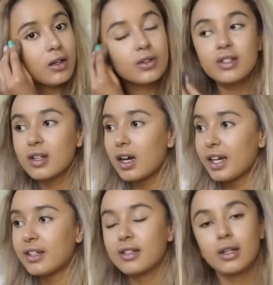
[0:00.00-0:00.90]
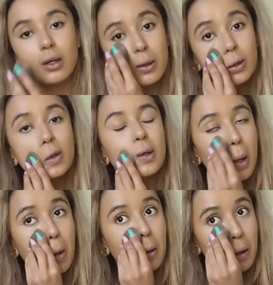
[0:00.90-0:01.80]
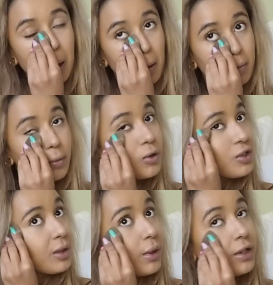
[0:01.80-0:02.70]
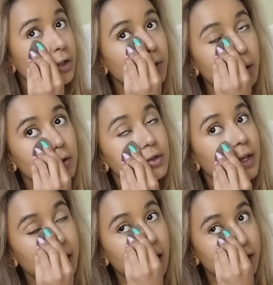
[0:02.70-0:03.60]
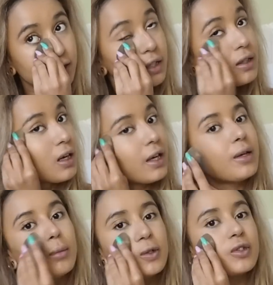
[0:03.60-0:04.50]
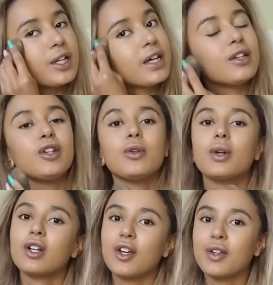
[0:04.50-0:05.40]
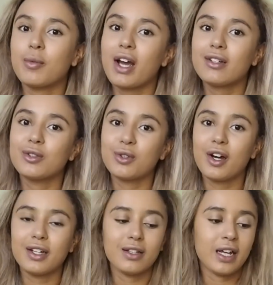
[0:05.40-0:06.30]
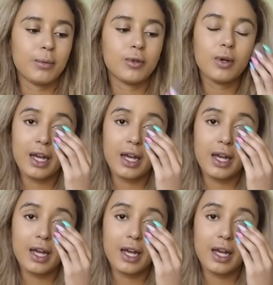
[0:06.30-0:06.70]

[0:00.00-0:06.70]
alongside launching my new lingerie collection, I am launching a new clothing brand called Honey the Label.